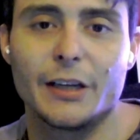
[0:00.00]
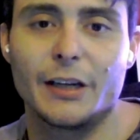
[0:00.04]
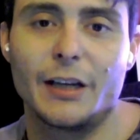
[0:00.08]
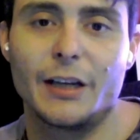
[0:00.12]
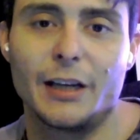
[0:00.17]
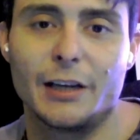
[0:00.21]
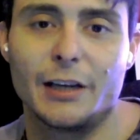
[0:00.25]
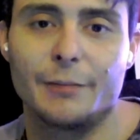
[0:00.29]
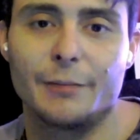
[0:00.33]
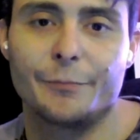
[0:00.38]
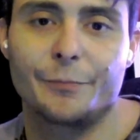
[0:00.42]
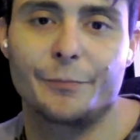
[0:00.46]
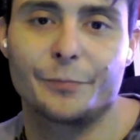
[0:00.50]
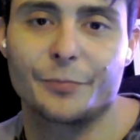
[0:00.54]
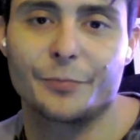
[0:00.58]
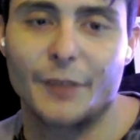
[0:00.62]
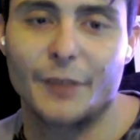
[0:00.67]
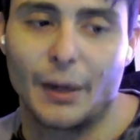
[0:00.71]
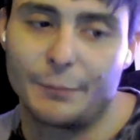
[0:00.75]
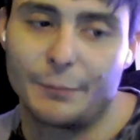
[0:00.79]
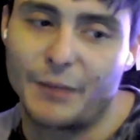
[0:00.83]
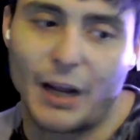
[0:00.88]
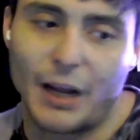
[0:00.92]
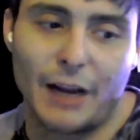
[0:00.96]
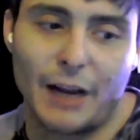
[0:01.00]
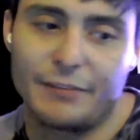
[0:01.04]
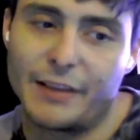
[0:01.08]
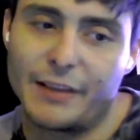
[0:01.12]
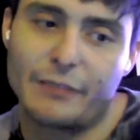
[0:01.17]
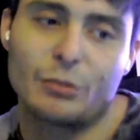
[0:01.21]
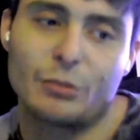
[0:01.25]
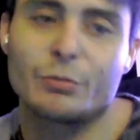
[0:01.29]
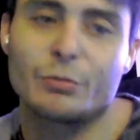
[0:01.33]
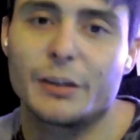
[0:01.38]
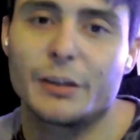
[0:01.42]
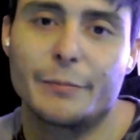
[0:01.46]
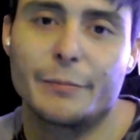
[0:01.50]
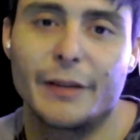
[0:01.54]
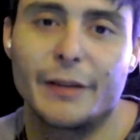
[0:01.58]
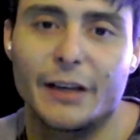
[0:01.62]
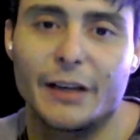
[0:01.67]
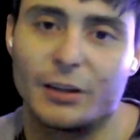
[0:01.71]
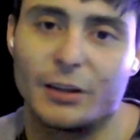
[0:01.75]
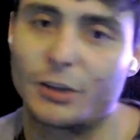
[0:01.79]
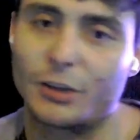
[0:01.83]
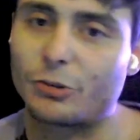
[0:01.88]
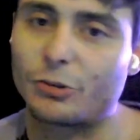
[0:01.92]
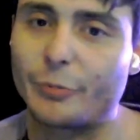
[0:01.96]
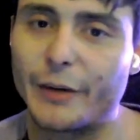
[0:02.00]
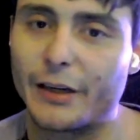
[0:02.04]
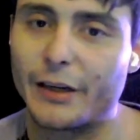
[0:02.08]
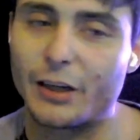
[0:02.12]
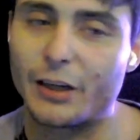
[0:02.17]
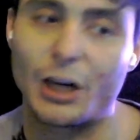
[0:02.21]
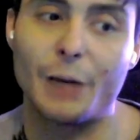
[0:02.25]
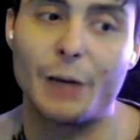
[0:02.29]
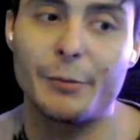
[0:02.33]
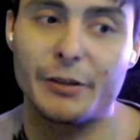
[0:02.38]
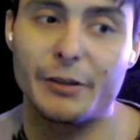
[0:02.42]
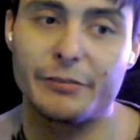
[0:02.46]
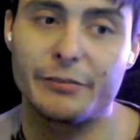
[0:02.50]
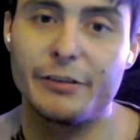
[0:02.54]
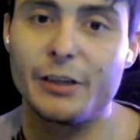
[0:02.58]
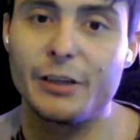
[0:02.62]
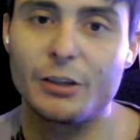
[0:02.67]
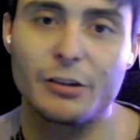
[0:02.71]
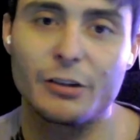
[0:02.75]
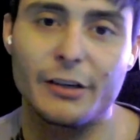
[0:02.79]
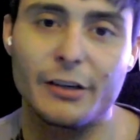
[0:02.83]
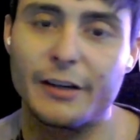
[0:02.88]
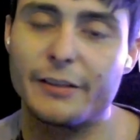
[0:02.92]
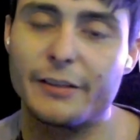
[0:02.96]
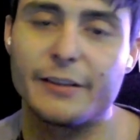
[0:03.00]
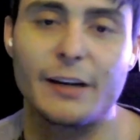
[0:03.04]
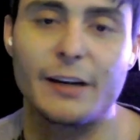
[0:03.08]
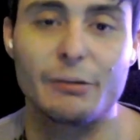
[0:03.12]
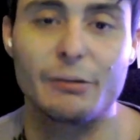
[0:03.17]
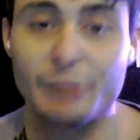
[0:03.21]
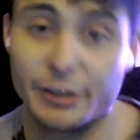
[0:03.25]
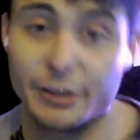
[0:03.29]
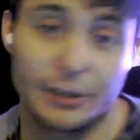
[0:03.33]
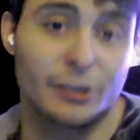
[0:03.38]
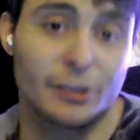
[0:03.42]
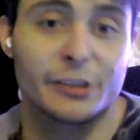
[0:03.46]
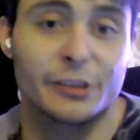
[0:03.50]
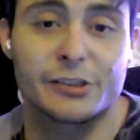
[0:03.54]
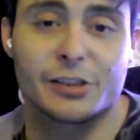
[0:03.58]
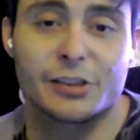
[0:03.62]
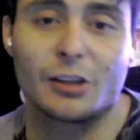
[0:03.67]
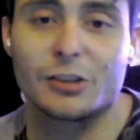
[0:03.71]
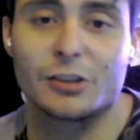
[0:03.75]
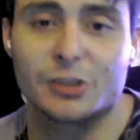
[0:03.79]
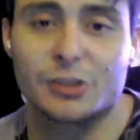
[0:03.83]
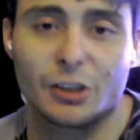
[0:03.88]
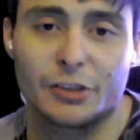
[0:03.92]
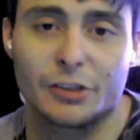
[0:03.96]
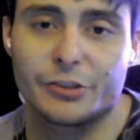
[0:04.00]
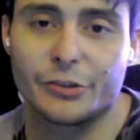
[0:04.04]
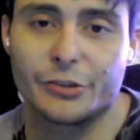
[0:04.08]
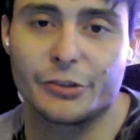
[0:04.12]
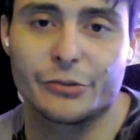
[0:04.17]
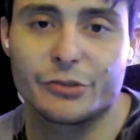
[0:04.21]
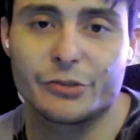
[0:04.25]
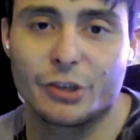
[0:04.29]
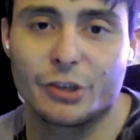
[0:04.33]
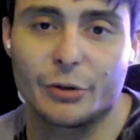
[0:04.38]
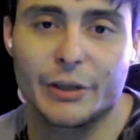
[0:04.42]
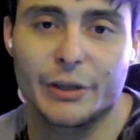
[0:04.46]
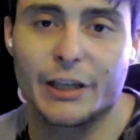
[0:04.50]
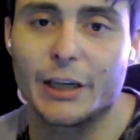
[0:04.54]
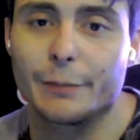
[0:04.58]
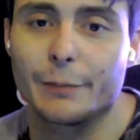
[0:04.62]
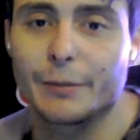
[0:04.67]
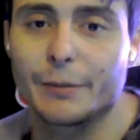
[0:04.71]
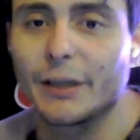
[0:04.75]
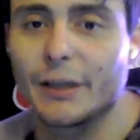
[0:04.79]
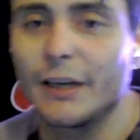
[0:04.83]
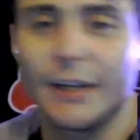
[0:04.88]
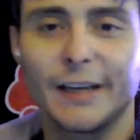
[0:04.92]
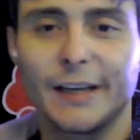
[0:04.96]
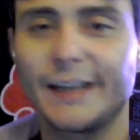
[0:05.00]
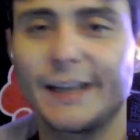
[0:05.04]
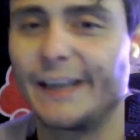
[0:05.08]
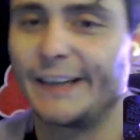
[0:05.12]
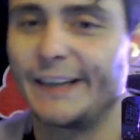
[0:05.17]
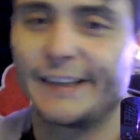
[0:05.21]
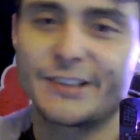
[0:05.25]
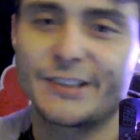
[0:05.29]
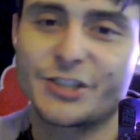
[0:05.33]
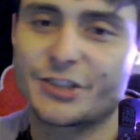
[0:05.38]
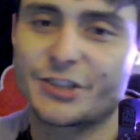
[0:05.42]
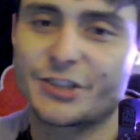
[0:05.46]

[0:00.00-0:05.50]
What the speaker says: I've never really been an Aquaman comic reader or anything. I really only saw his cartoons growing up, and it